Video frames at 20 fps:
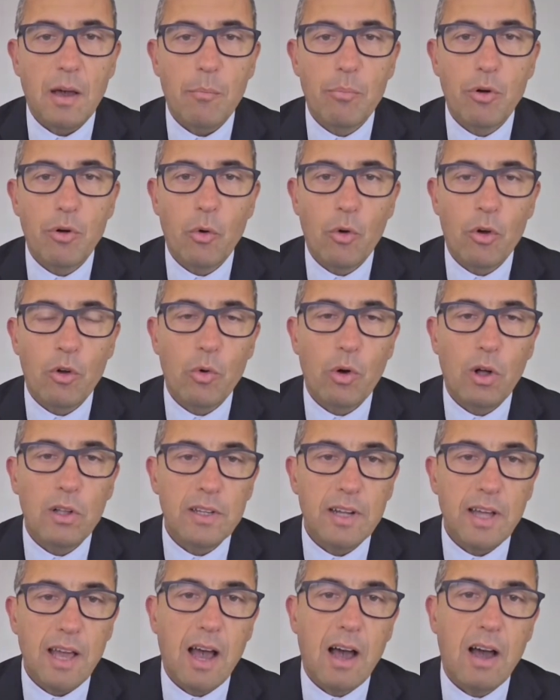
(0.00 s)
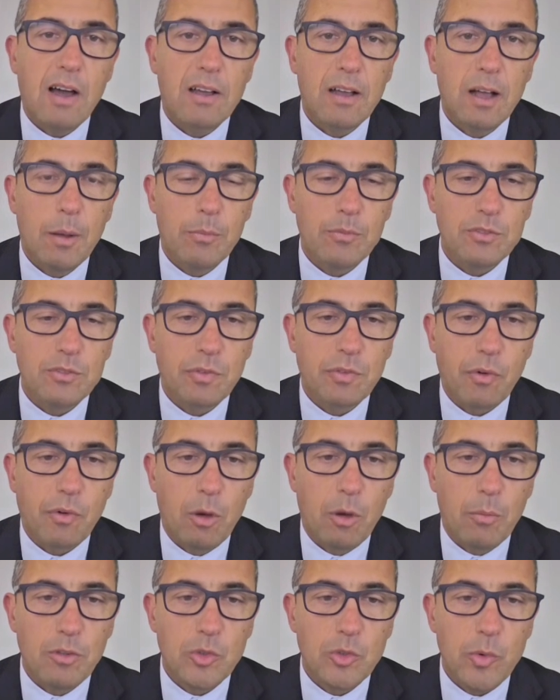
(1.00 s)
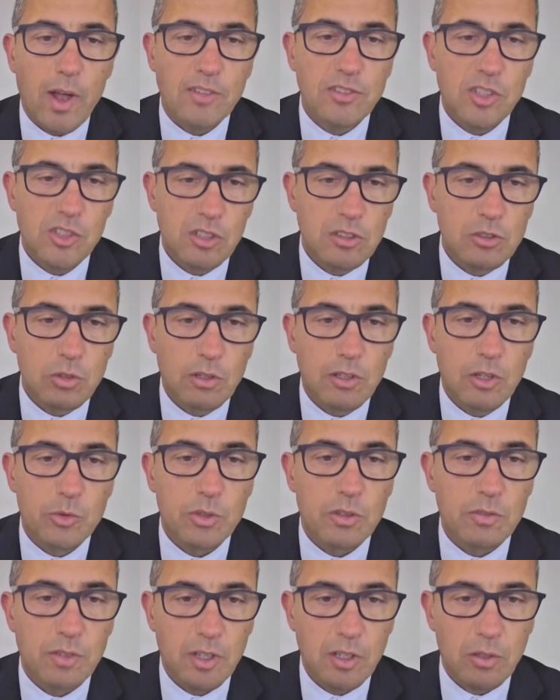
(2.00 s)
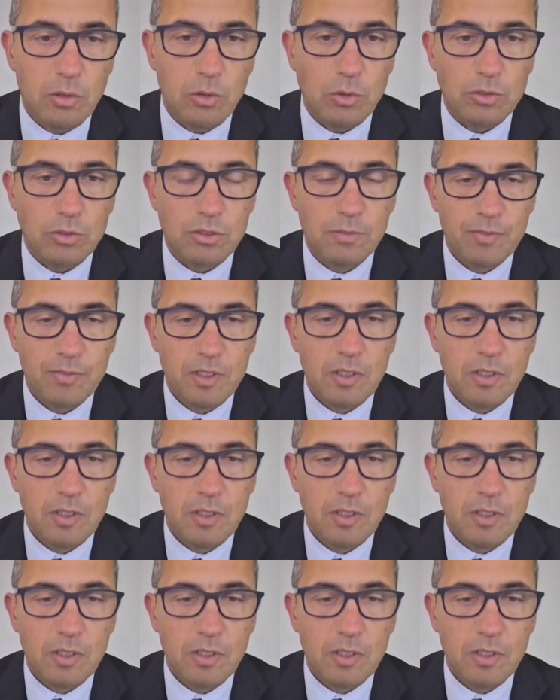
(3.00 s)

poorer quality outcomes from the transition to electric vehicles.